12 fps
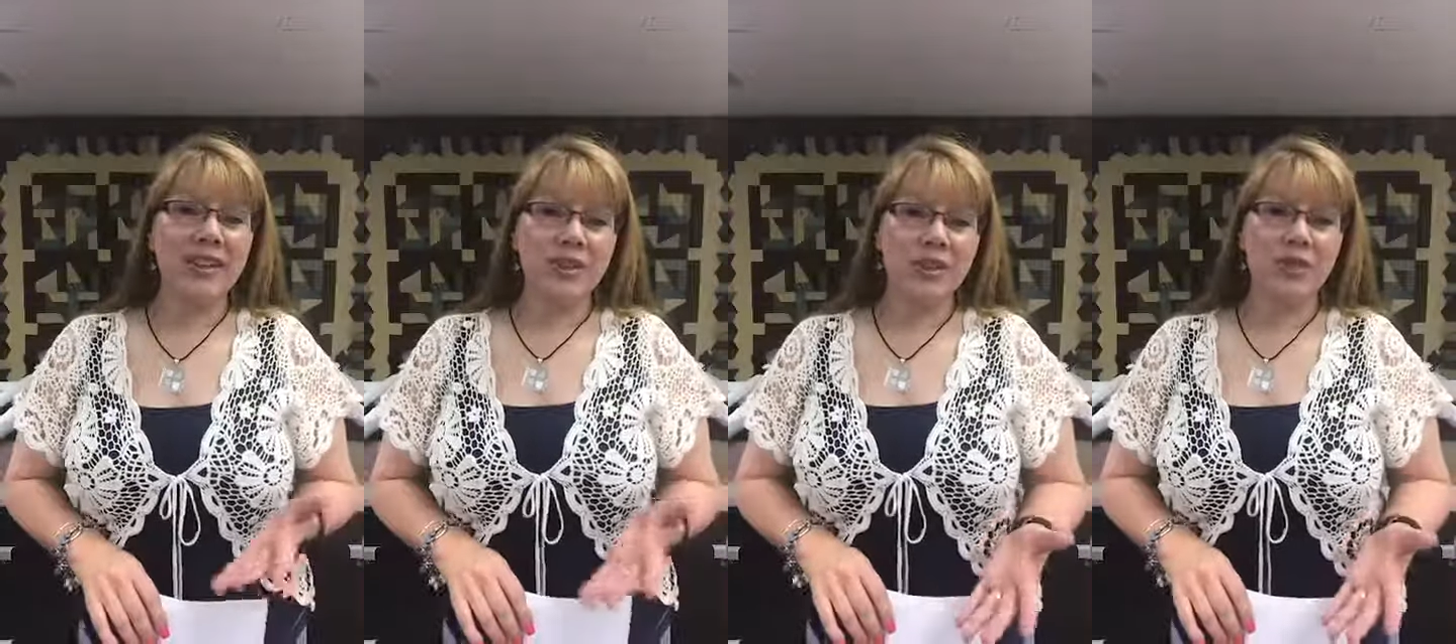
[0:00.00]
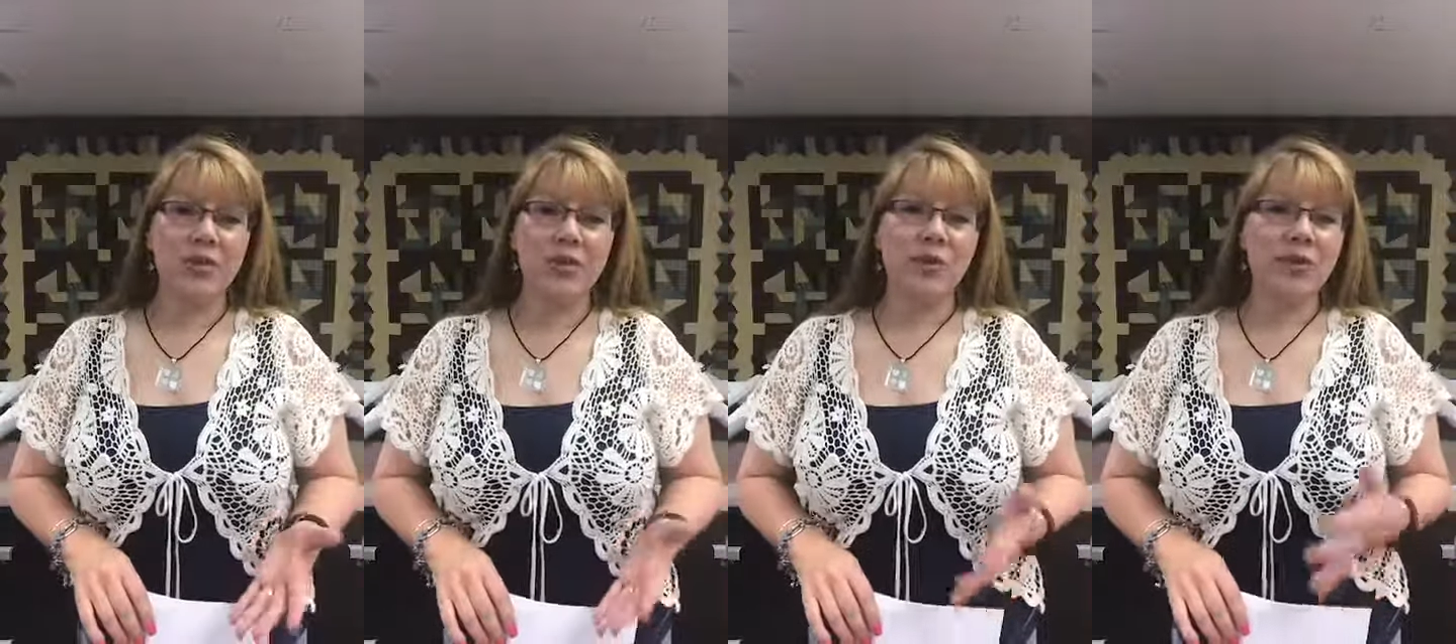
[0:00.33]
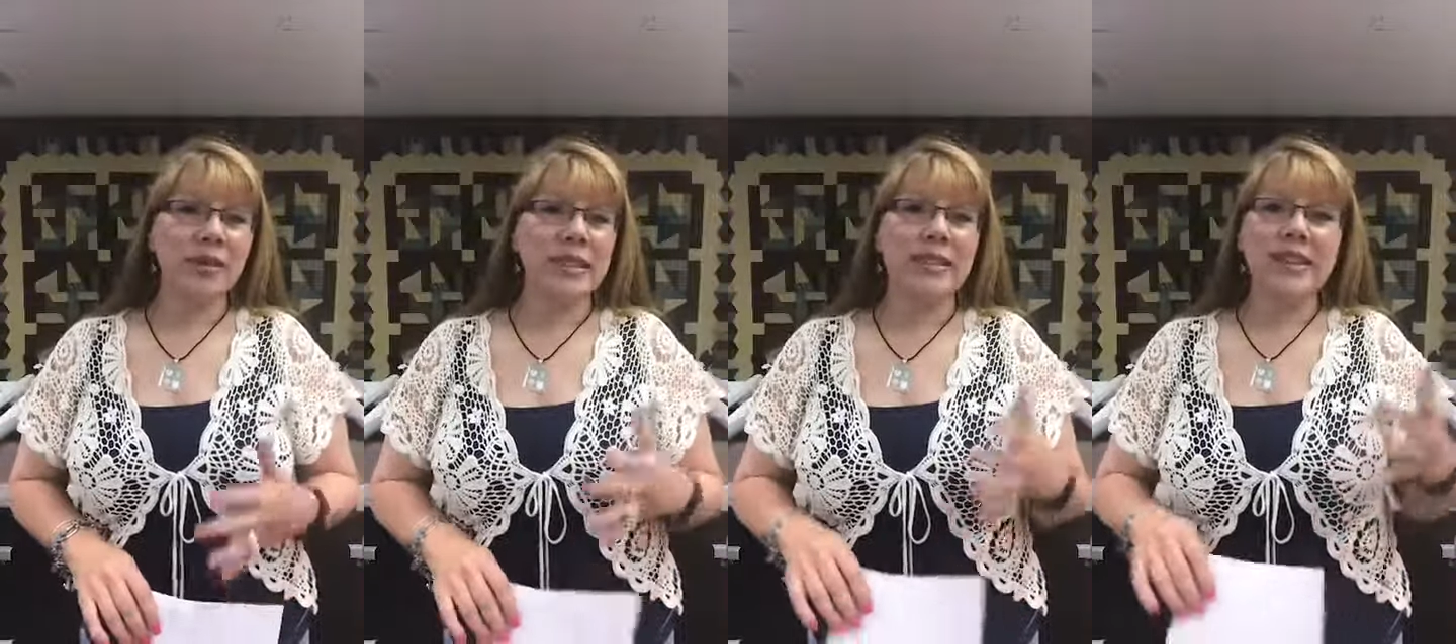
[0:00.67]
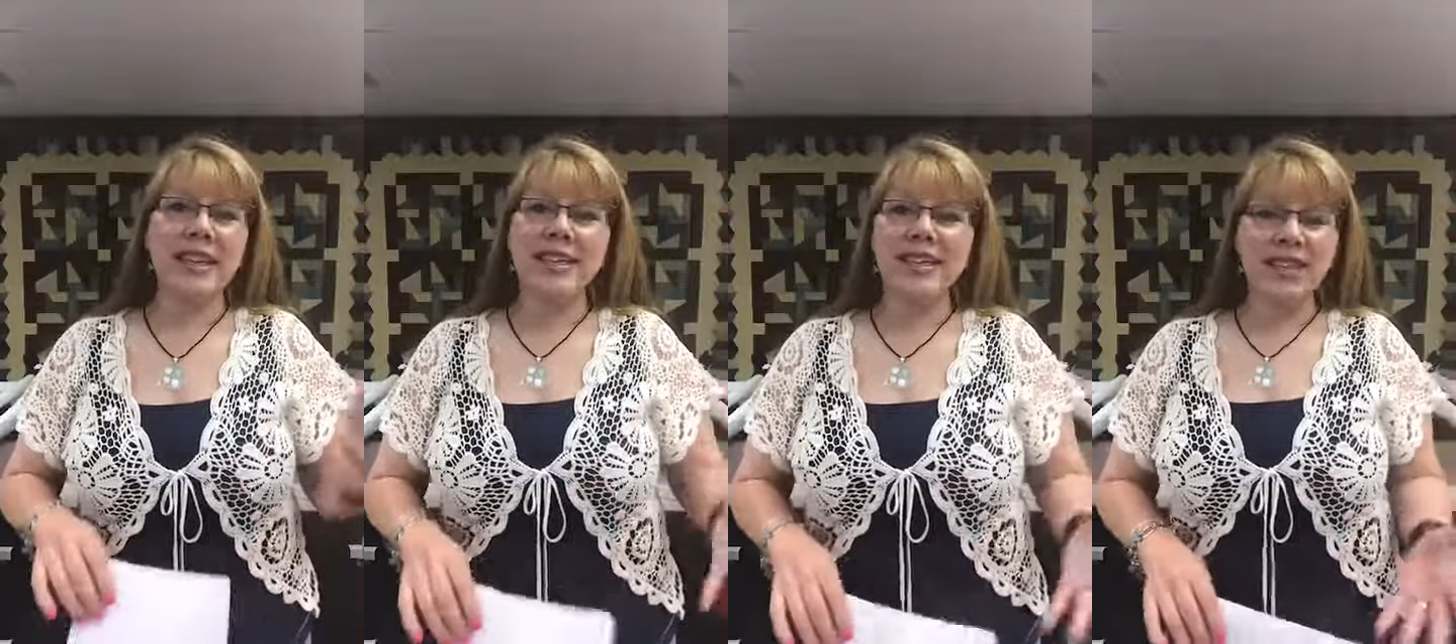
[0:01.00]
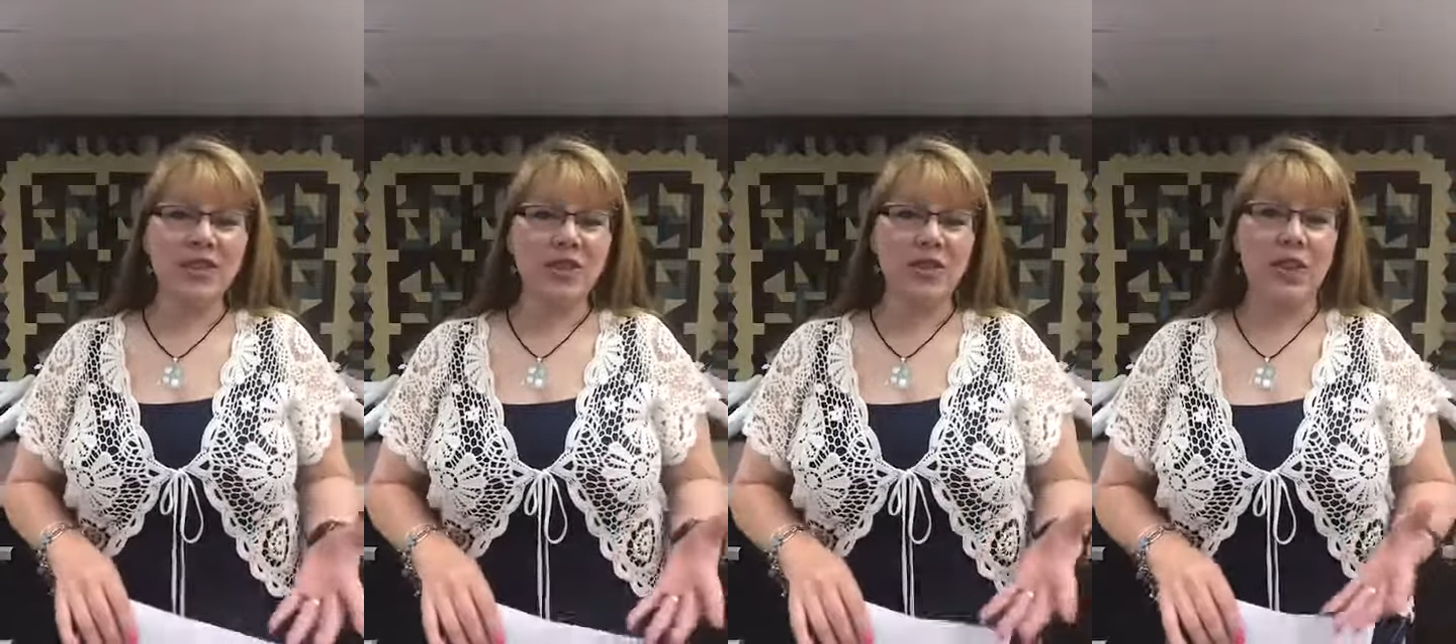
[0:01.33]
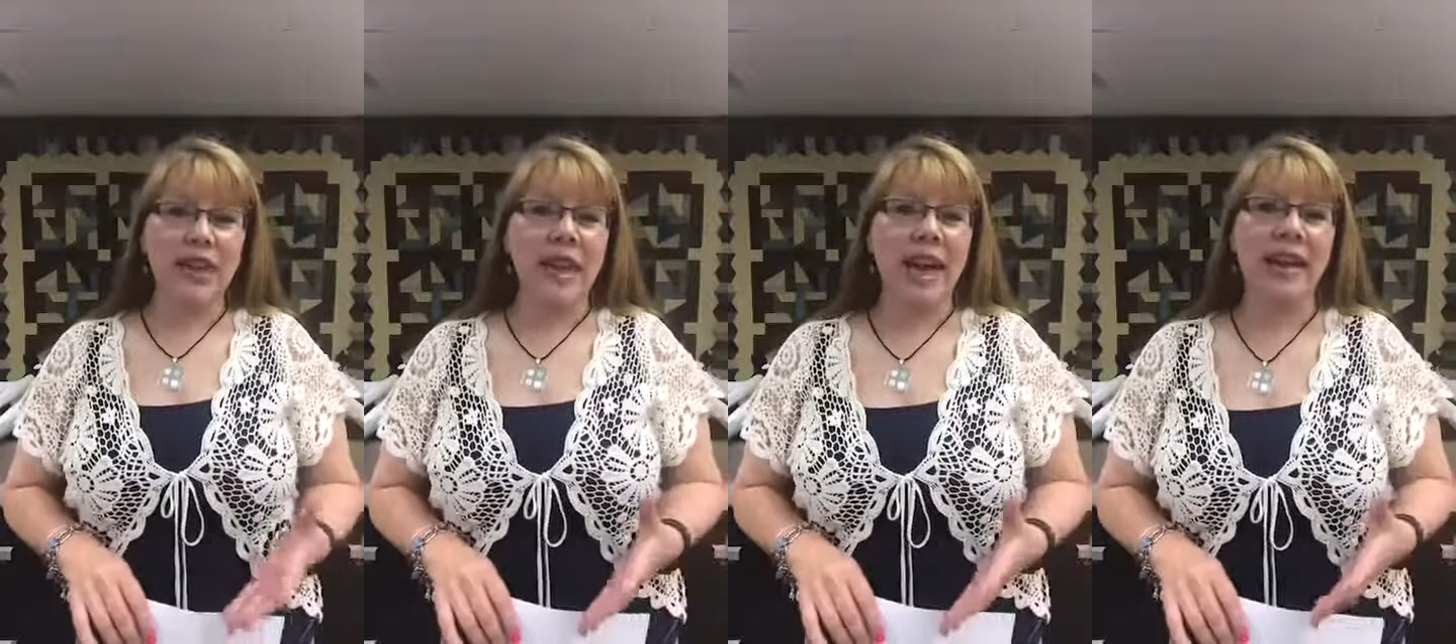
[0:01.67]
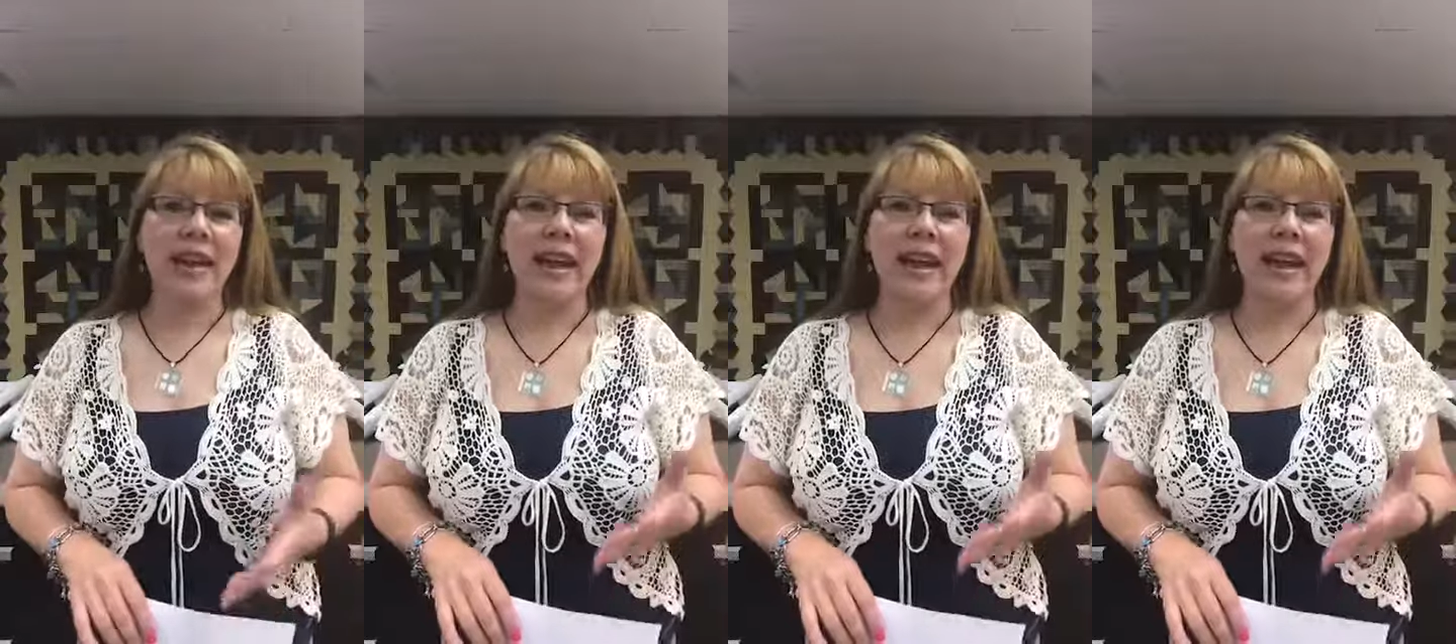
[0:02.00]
to this industry and,